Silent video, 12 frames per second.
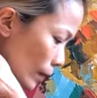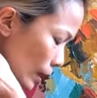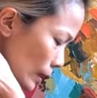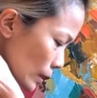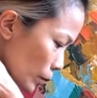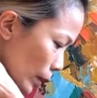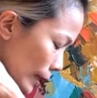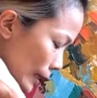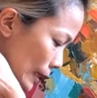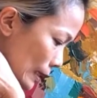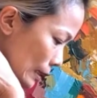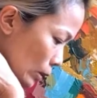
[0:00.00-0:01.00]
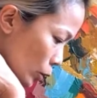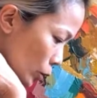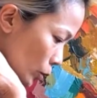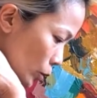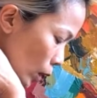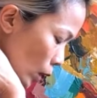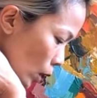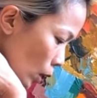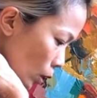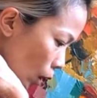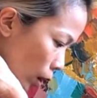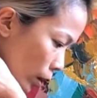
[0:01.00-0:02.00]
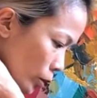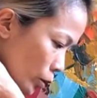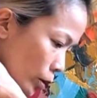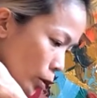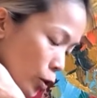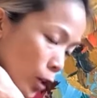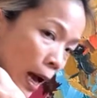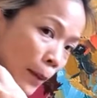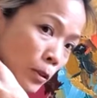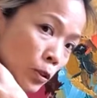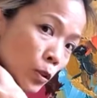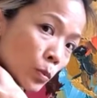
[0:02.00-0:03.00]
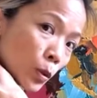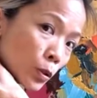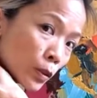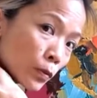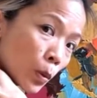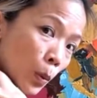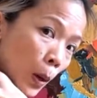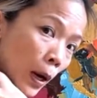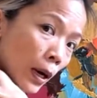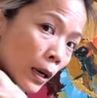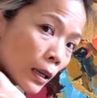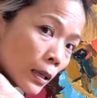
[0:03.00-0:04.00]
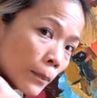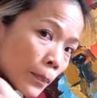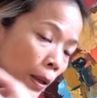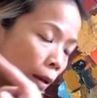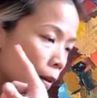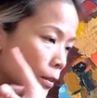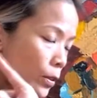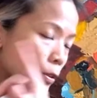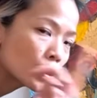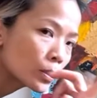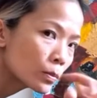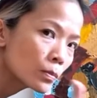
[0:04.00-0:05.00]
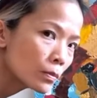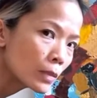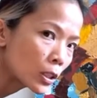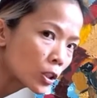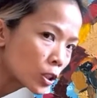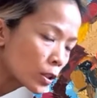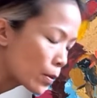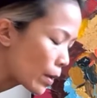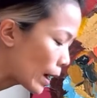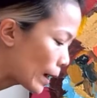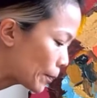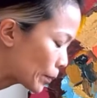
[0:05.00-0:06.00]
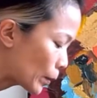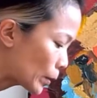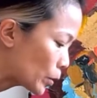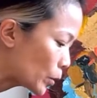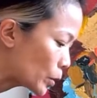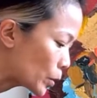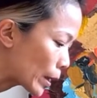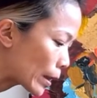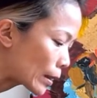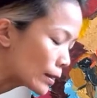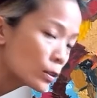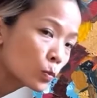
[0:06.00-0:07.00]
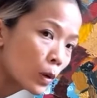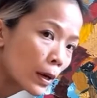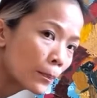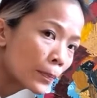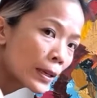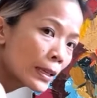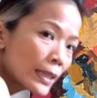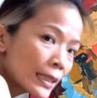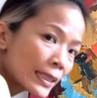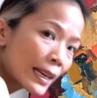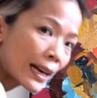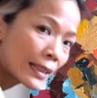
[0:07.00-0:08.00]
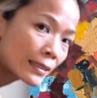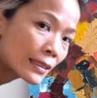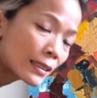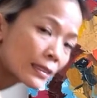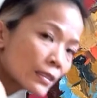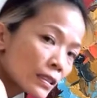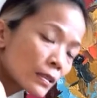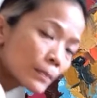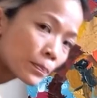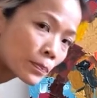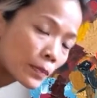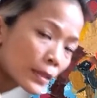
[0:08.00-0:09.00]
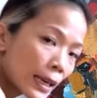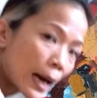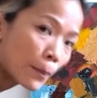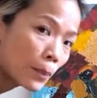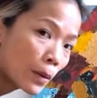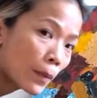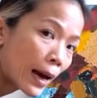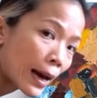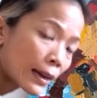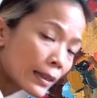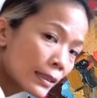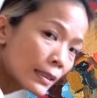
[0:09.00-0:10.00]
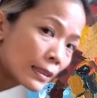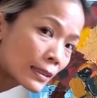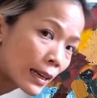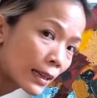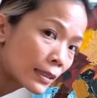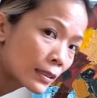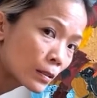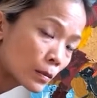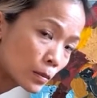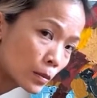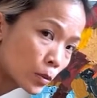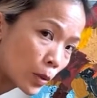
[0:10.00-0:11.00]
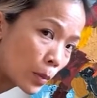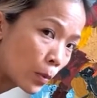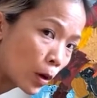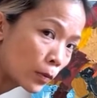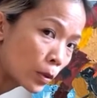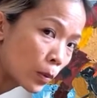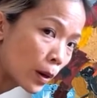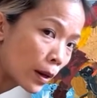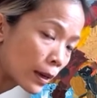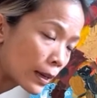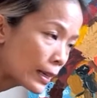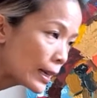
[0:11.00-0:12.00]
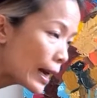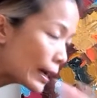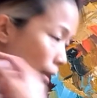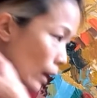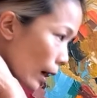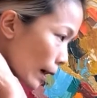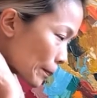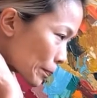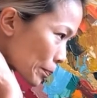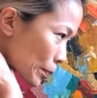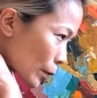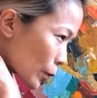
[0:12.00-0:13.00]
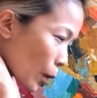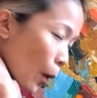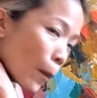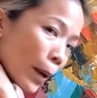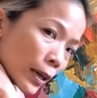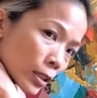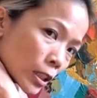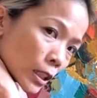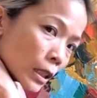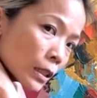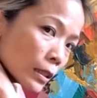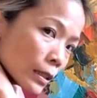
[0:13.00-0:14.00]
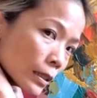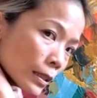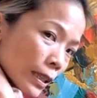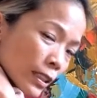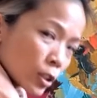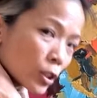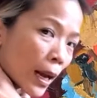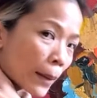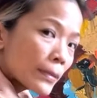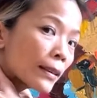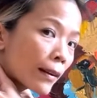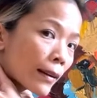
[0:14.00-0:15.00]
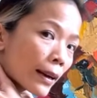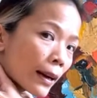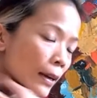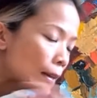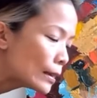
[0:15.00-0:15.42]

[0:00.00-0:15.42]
it's very easy to call onto the traps to do most of the work. So just make sure that when you're doing this one, again, it's the upper back that is doing more of the work and not so much in the traps area